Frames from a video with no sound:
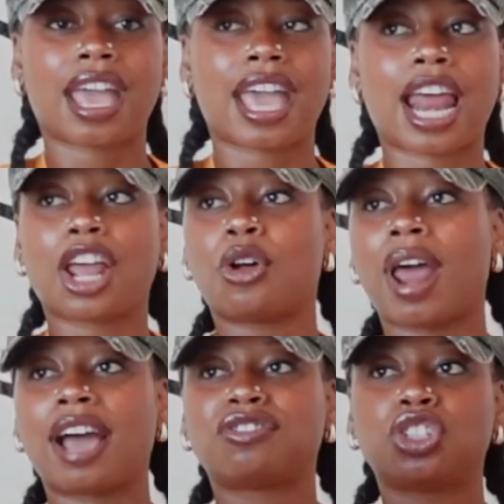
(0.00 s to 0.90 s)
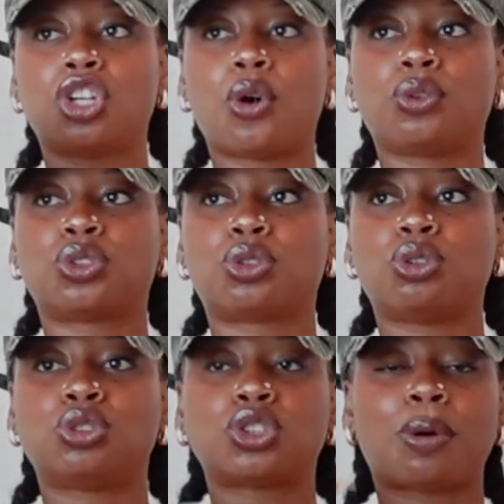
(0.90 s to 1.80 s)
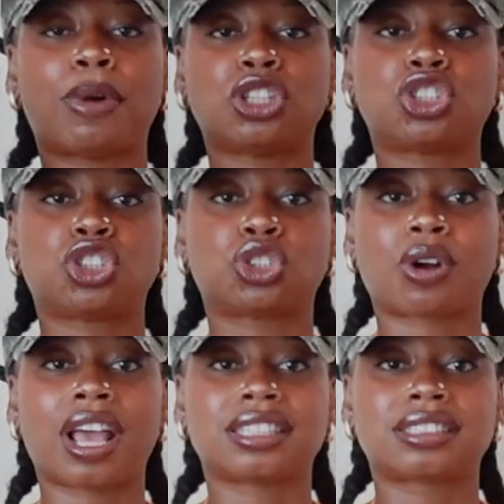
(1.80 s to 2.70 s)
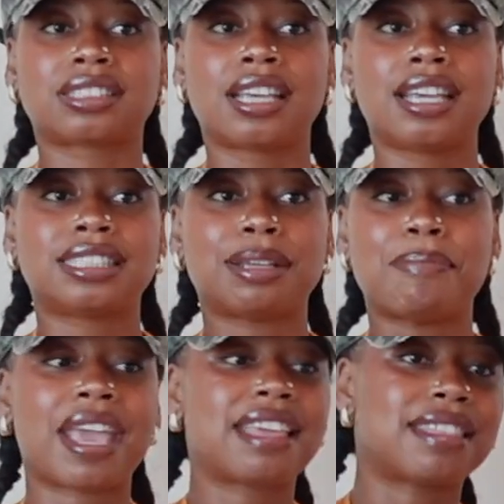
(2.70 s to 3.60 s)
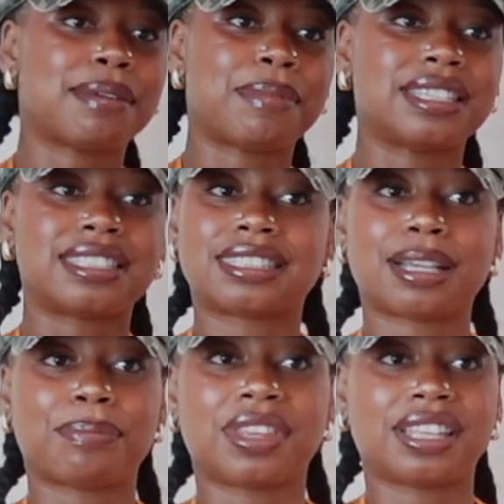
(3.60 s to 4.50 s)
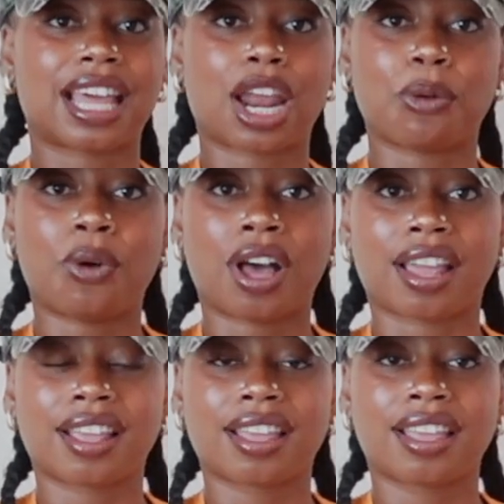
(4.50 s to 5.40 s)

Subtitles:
And I don't have to go through so much stress to make them into something that I want.